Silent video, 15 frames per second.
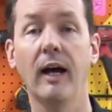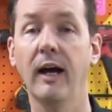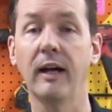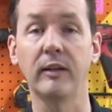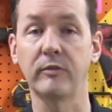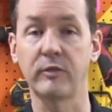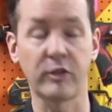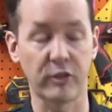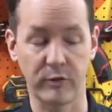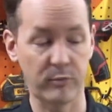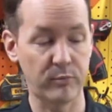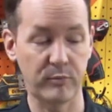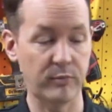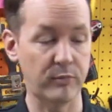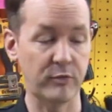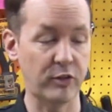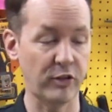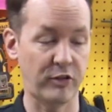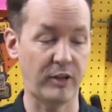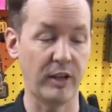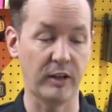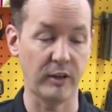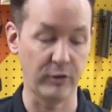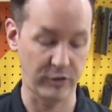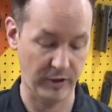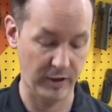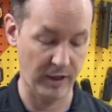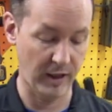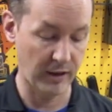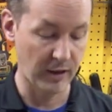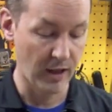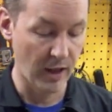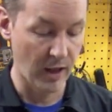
and just, just get used to that.